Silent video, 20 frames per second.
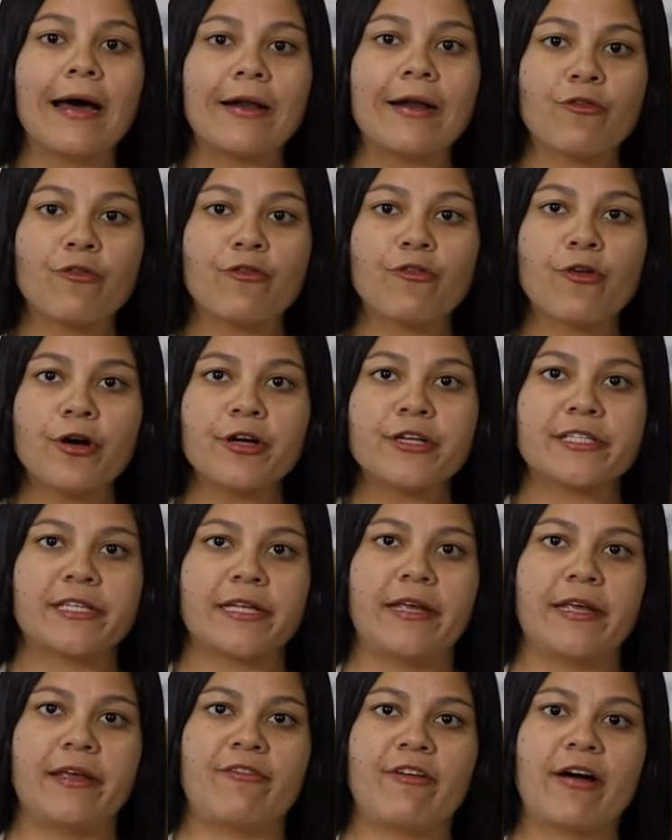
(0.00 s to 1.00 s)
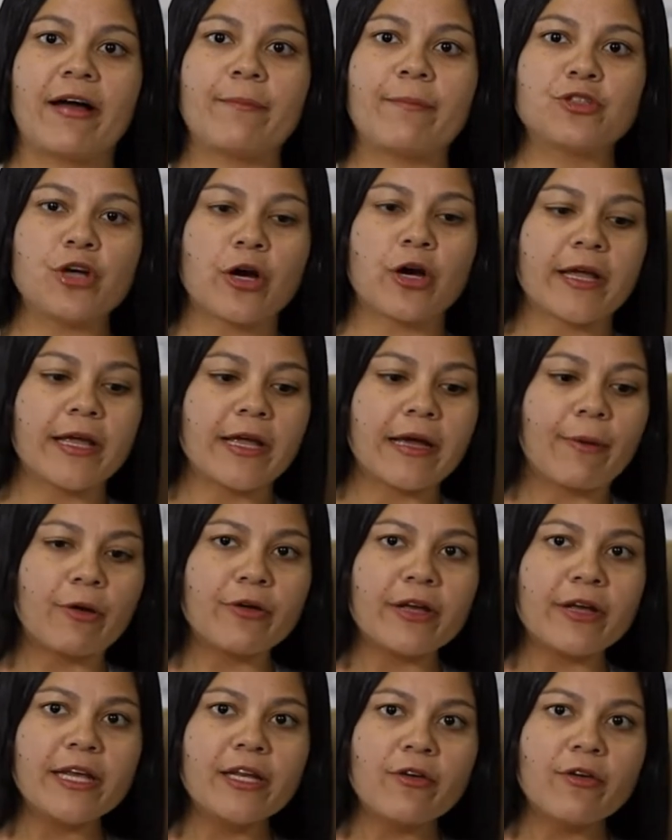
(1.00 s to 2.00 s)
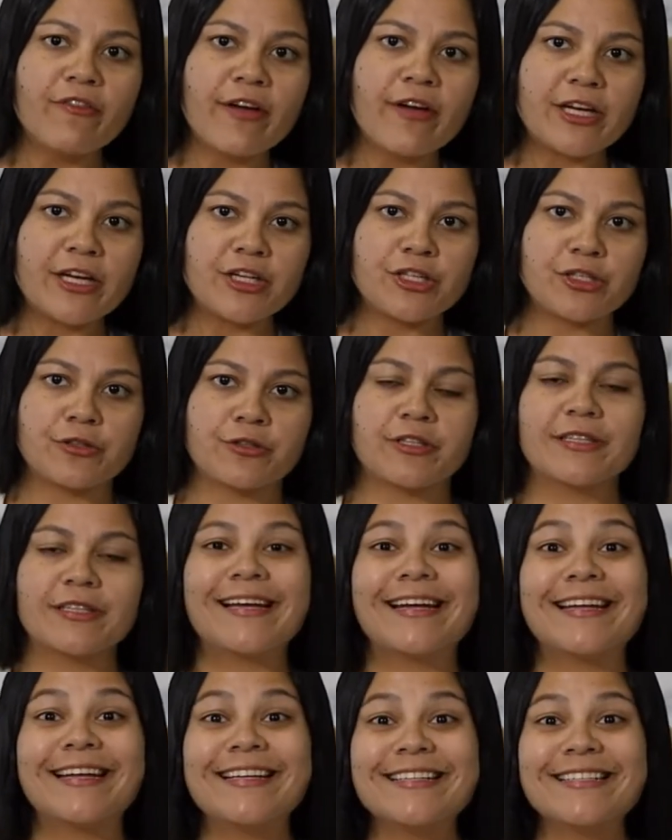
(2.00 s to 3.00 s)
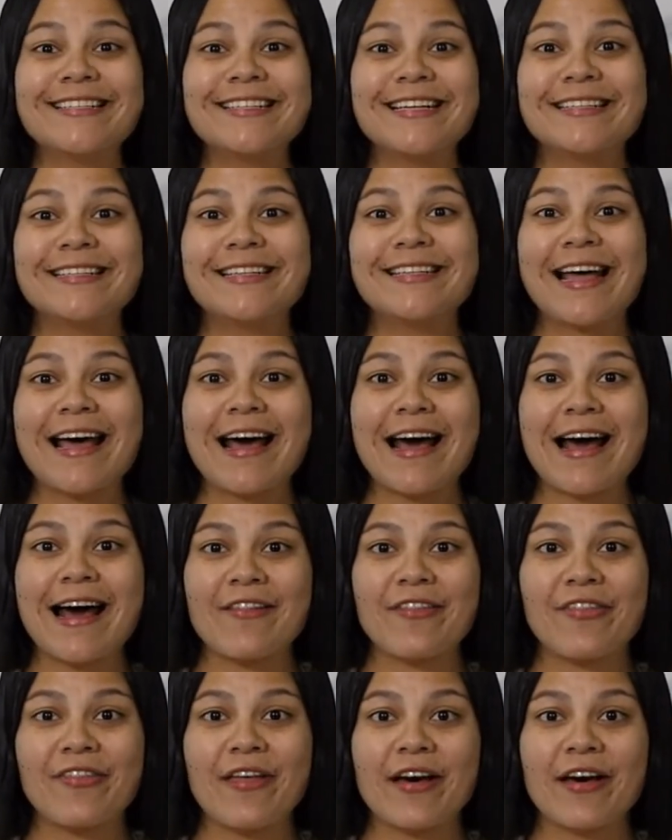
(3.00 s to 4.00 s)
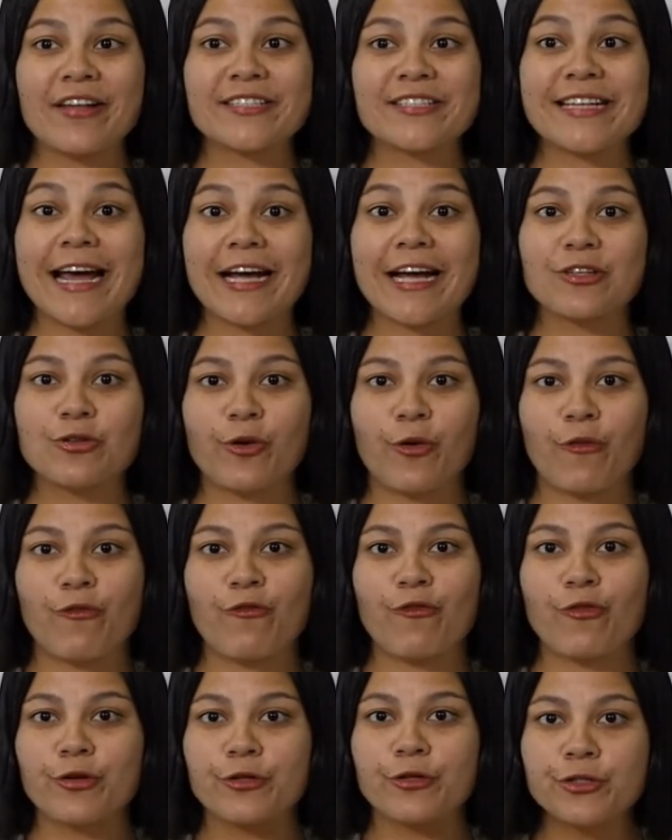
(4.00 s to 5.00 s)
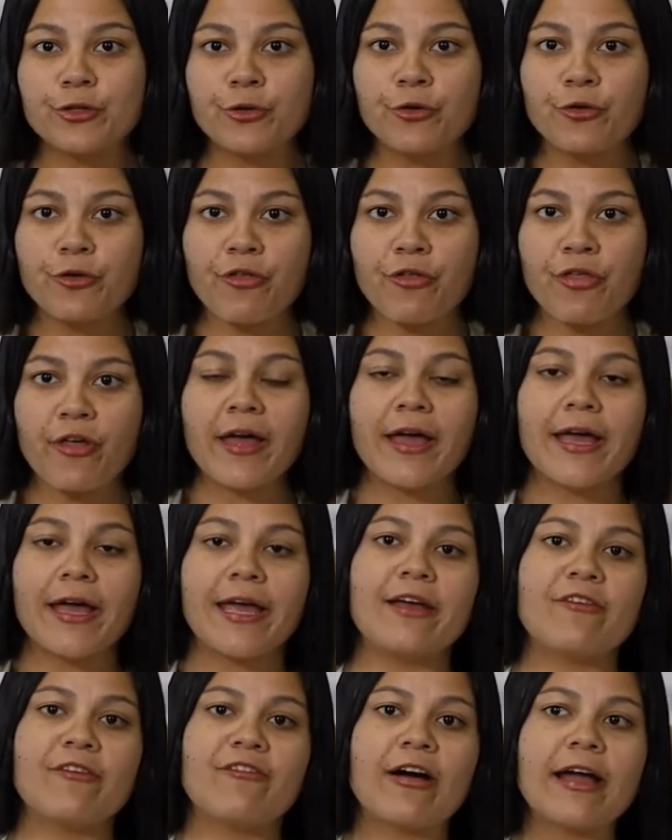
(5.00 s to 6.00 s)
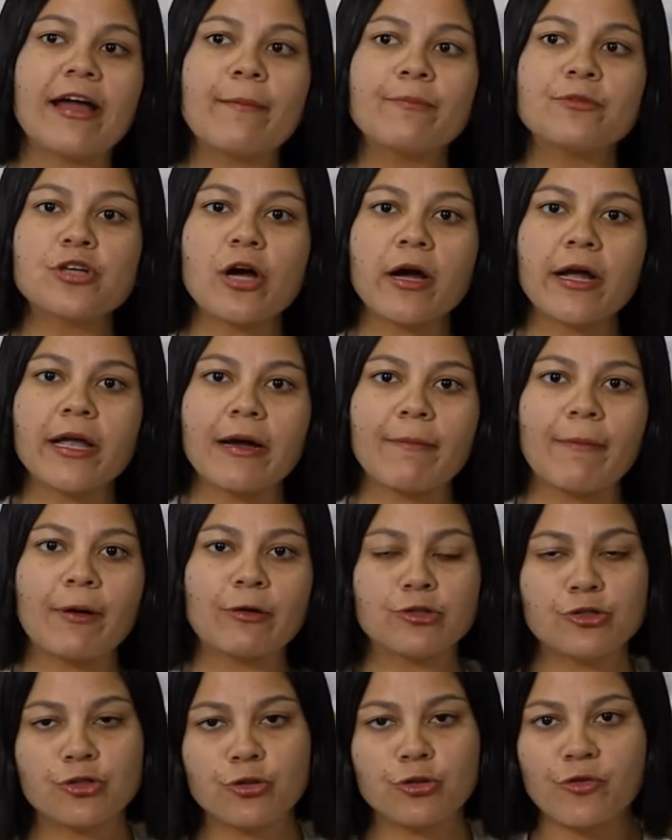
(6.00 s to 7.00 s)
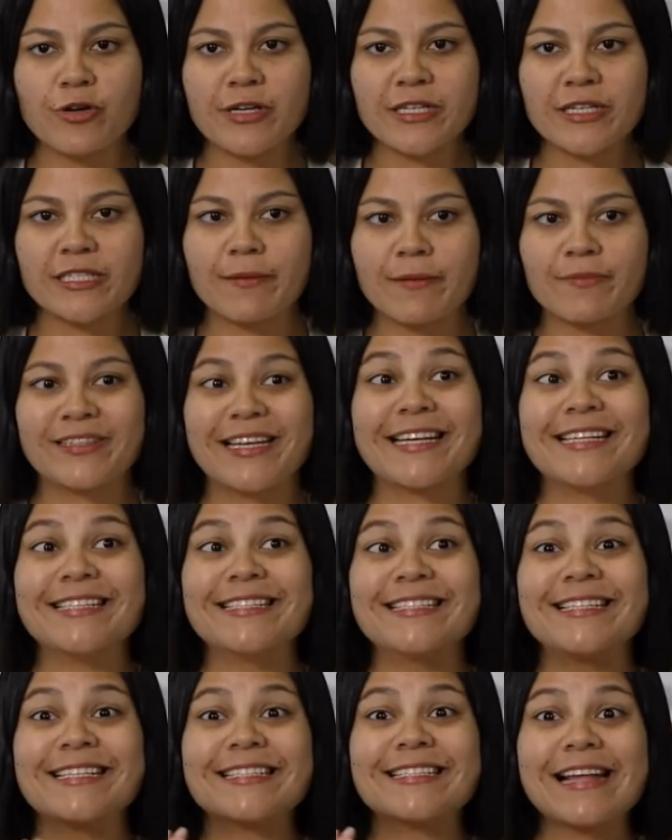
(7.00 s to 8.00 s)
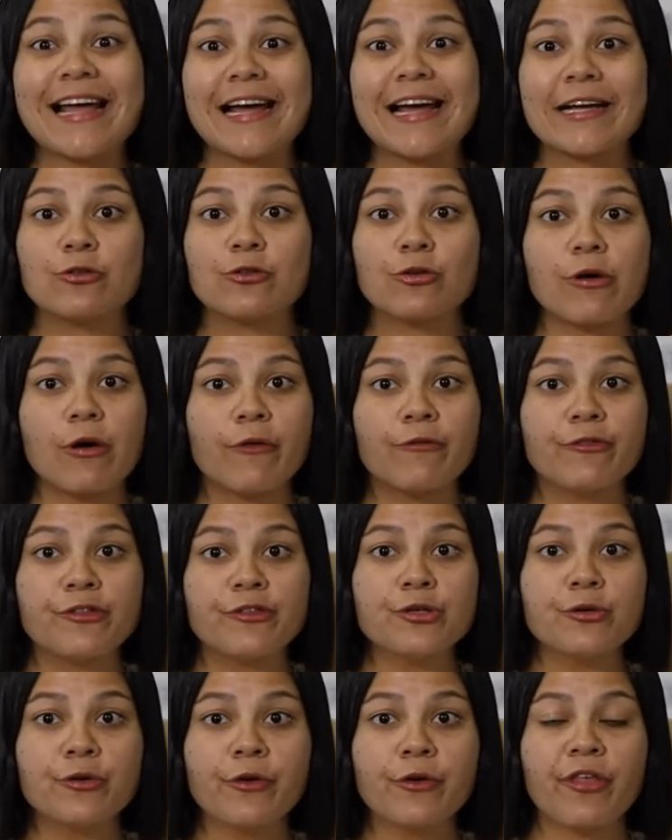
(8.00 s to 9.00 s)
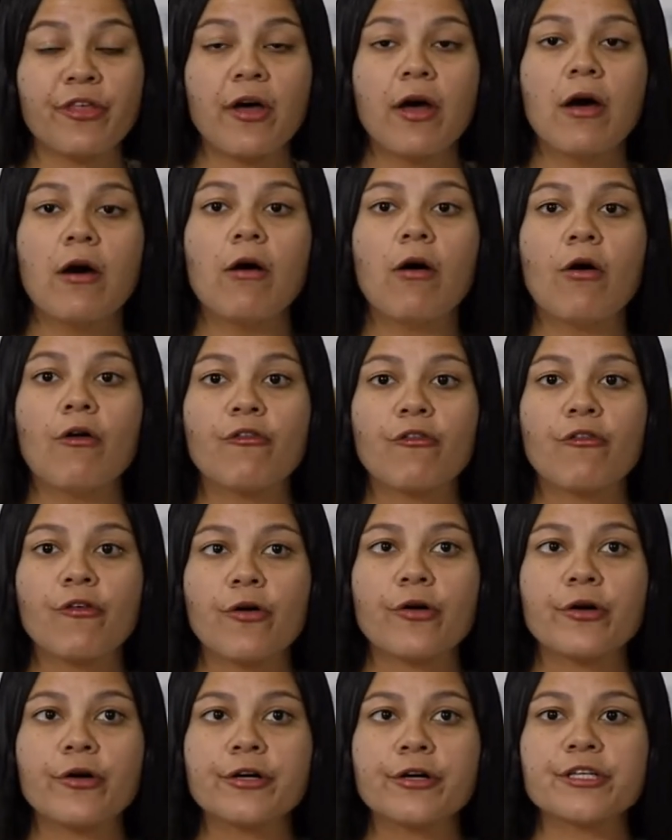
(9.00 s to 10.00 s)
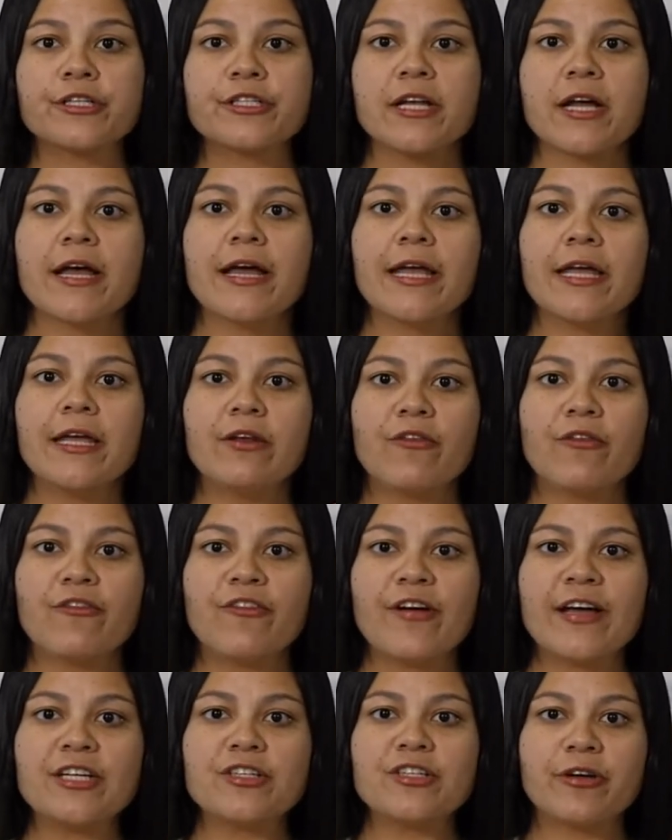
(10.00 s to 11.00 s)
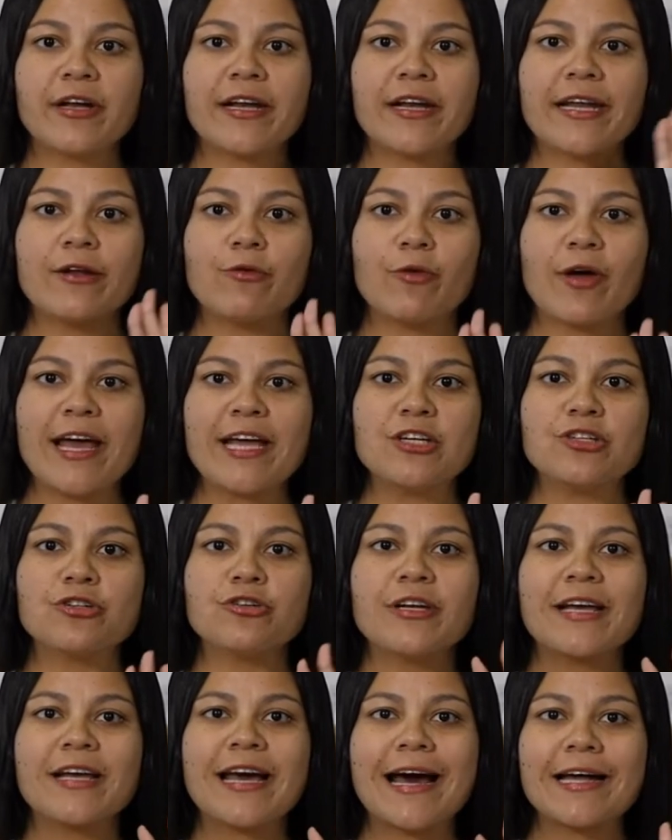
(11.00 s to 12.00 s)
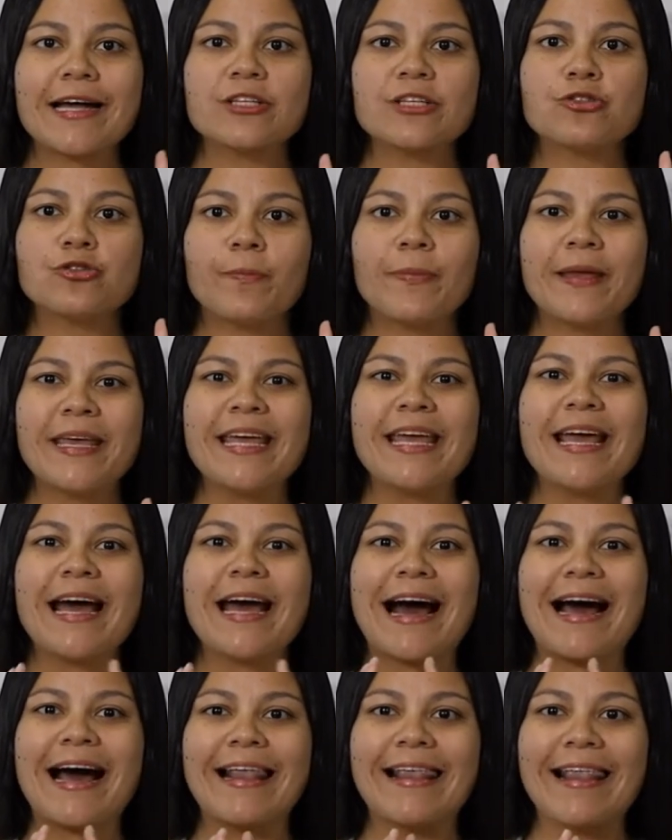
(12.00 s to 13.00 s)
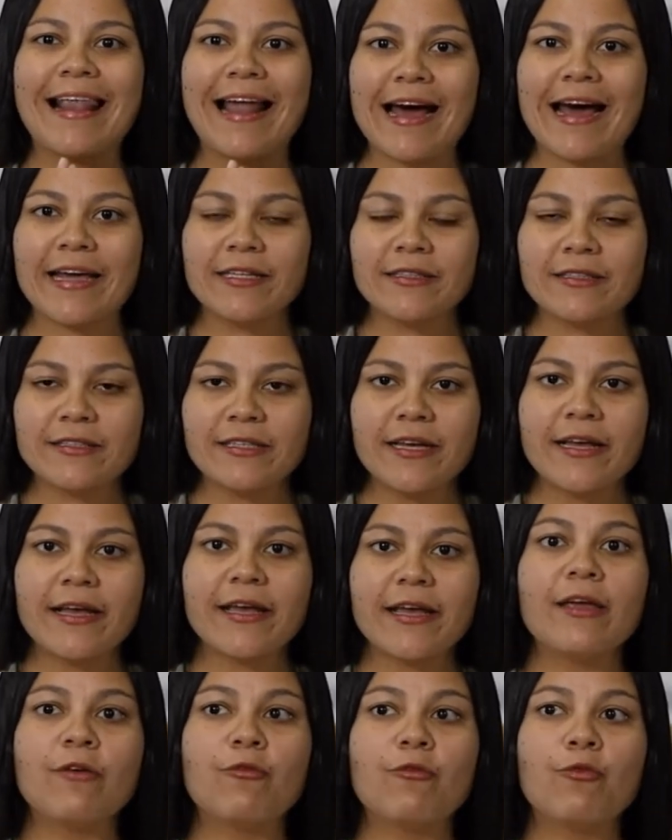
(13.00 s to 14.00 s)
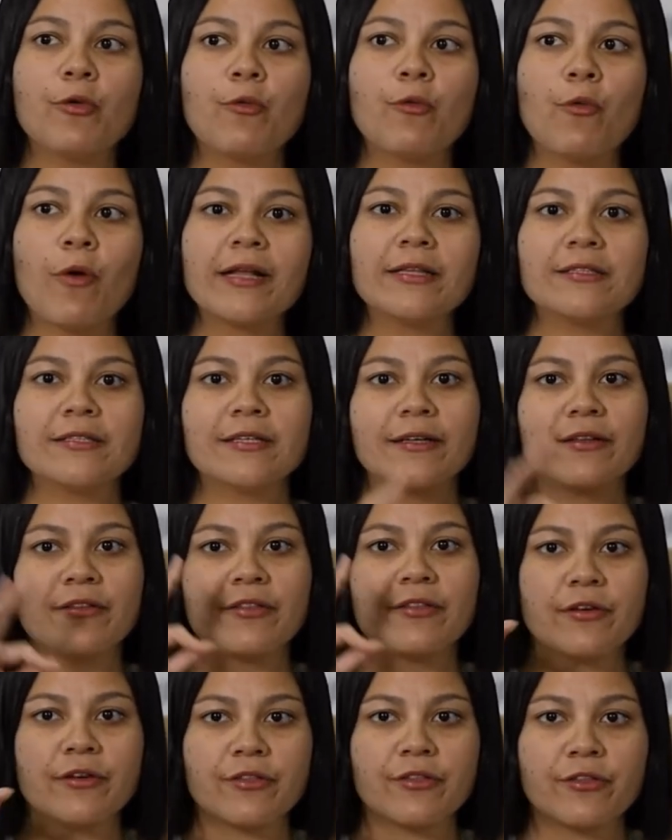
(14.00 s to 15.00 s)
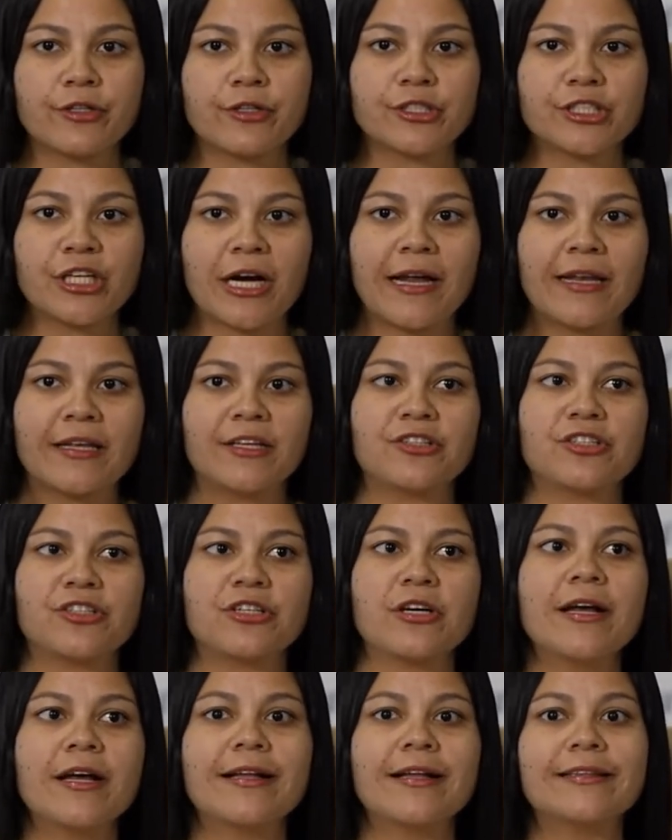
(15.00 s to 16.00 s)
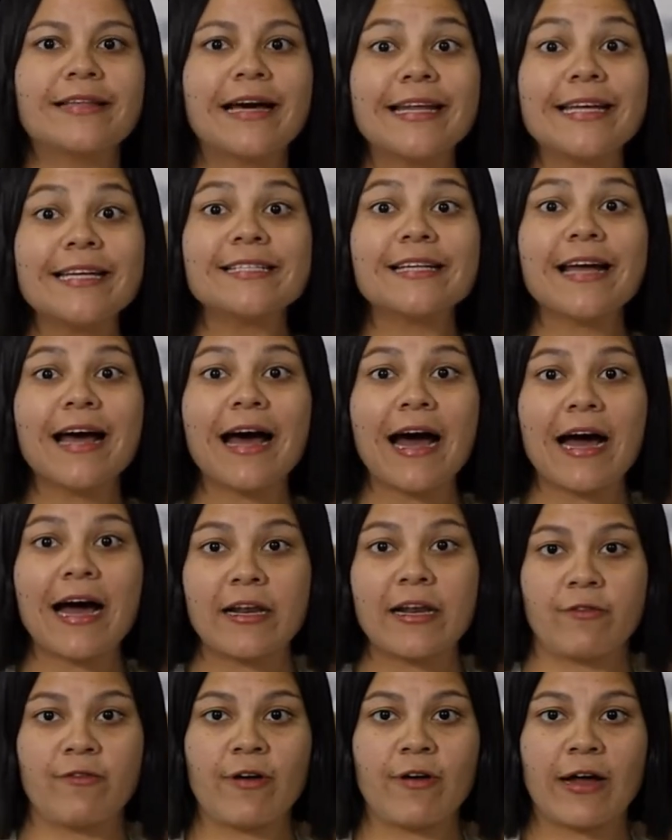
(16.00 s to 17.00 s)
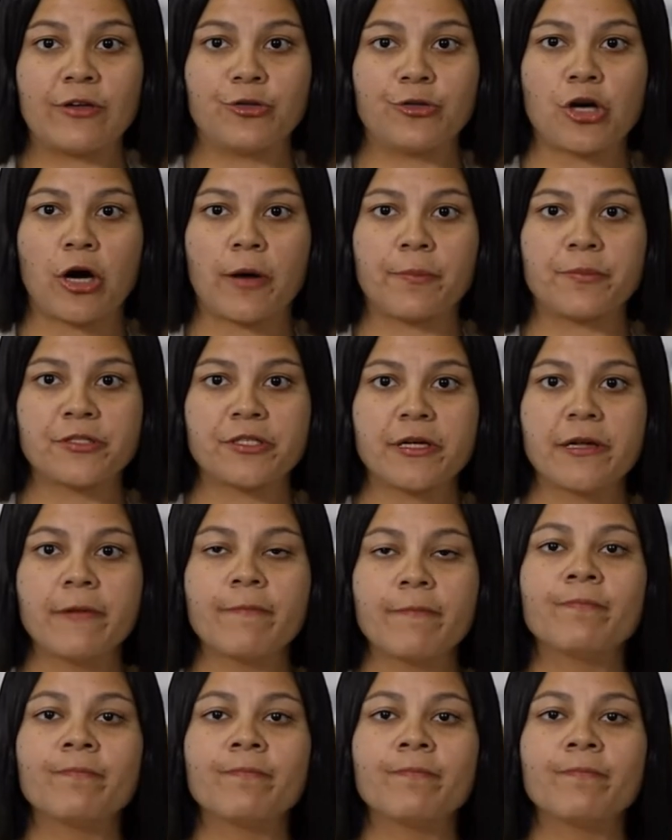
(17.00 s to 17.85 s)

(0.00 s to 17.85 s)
And of course, if I'm talking about innovation, that is the sector for youth. If I am talking about tourism, that is the sector of youth, of course, innovation and education has to be aligned if we want the third challenge, that is added value jobs.